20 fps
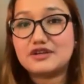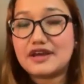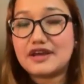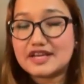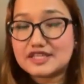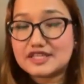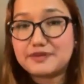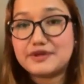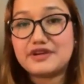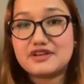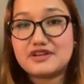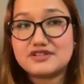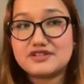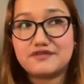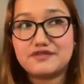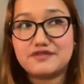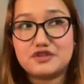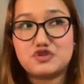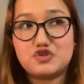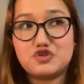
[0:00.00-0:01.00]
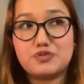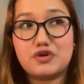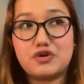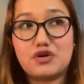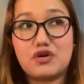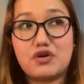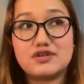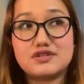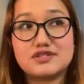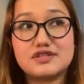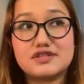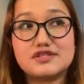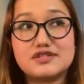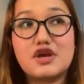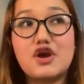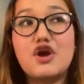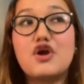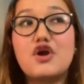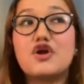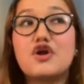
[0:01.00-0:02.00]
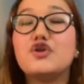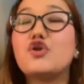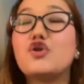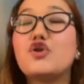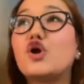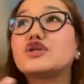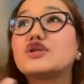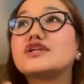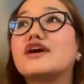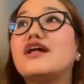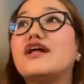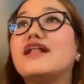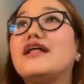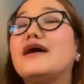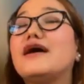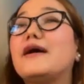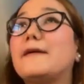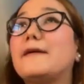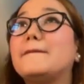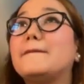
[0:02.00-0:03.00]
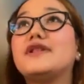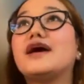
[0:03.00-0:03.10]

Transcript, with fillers: experience of the tuberculosis not uh,